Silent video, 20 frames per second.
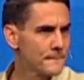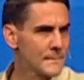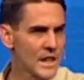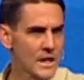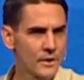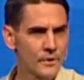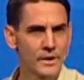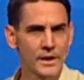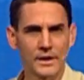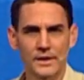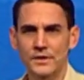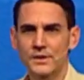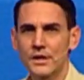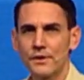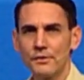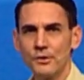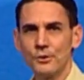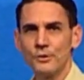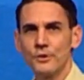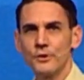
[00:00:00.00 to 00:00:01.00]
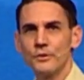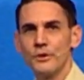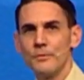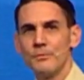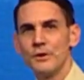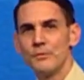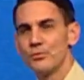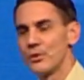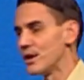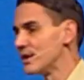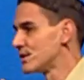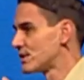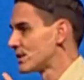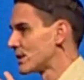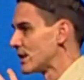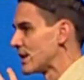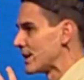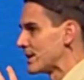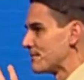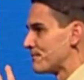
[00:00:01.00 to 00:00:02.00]
All right, let's give the Lord a great big praise
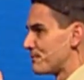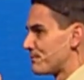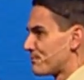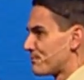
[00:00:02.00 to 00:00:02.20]
tonight.